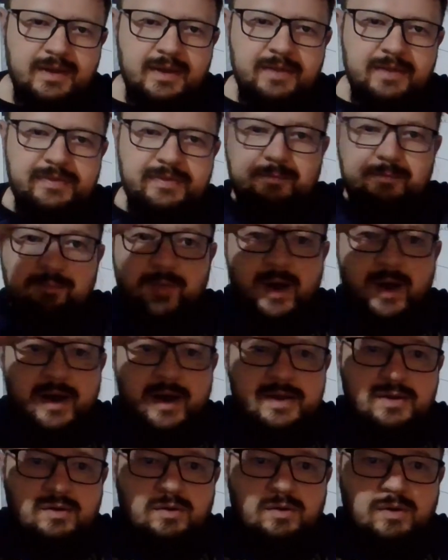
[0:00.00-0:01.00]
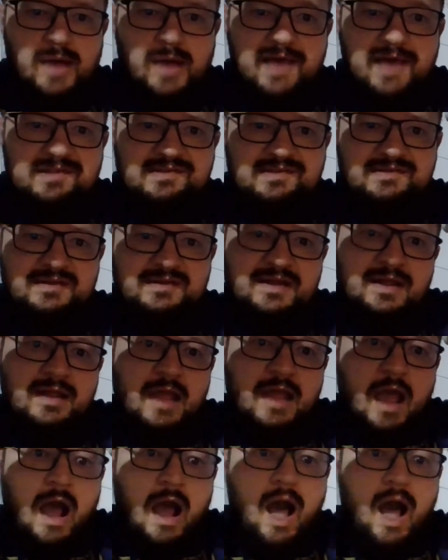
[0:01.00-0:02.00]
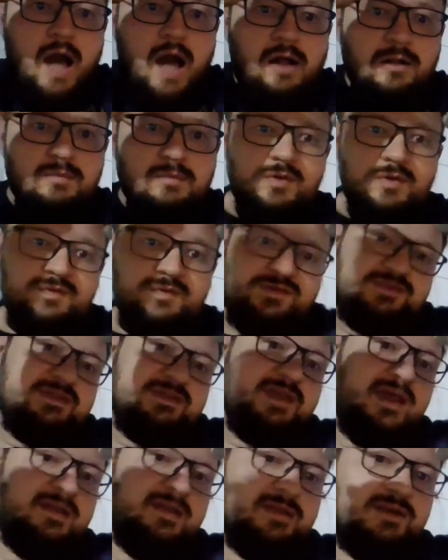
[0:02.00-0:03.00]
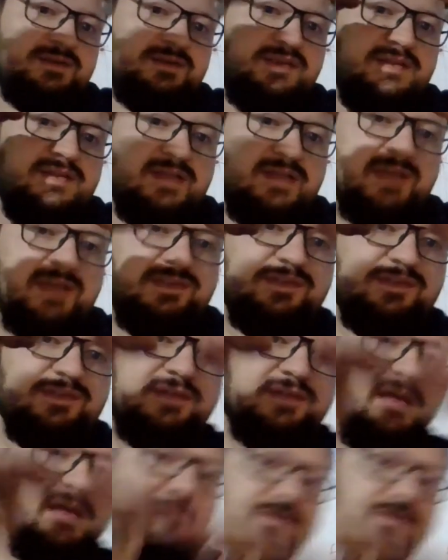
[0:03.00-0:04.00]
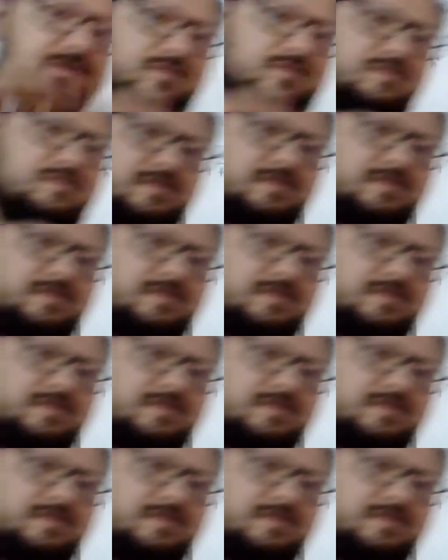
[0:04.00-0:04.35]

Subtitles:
the particle has almost the energy necessary to